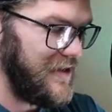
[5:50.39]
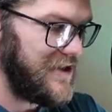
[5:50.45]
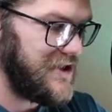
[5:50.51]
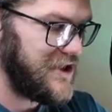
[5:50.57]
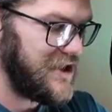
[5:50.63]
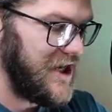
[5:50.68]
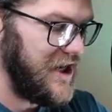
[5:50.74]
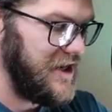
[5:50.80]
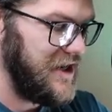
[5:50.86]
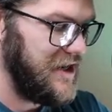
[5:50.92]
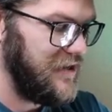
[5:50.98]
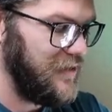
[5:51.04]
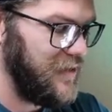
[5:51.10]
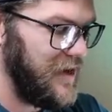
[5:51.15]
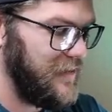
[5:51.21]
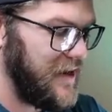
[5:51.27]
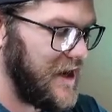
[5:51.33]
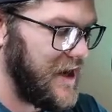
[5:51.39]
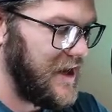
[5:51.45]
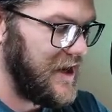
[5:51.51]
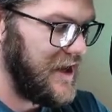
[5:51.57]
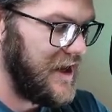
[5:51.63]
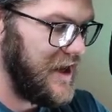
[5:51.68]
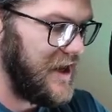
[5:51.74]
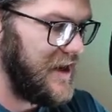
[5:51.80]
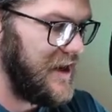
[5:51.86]
a shiny
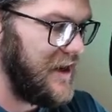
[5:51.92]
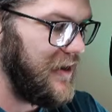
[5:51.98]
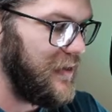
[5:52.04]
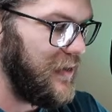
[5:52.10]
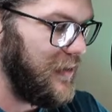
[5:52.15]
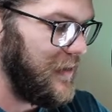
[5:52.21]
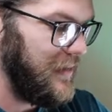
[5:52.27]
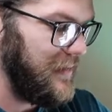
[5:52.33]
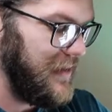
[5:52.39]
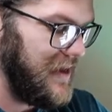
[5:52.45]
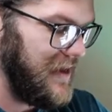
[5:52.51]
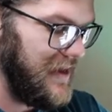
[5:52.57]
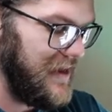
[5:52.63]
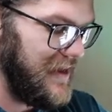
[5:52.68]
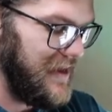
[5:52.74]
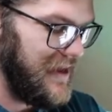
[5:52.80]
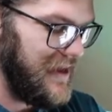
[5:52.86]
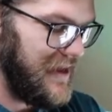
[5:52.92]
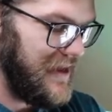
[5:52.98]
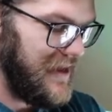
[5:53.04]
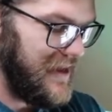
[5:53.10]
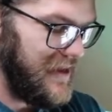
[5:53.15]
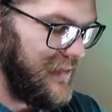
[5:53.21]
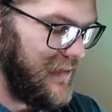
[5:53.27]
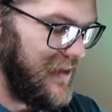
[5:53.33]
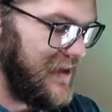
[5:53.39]
Noibat and a
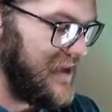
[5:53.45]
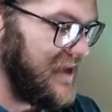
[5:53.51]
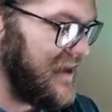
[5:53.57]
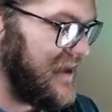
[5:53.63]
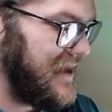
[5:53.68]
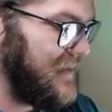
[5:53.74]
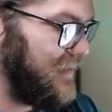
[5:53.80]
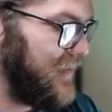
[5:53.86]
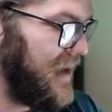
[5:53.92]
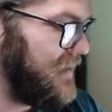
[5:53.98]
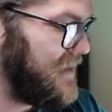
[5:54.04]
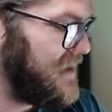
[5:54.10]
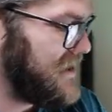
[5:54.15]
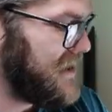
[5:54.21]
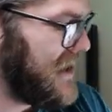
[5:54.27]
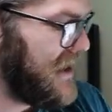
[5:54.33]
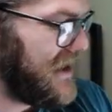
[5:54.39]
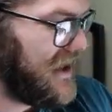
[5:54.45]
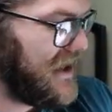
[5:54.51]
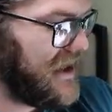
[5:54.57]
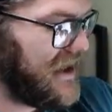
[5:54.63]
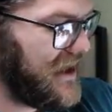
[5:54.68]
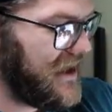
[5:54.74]
Golem. We did get a baby shiny.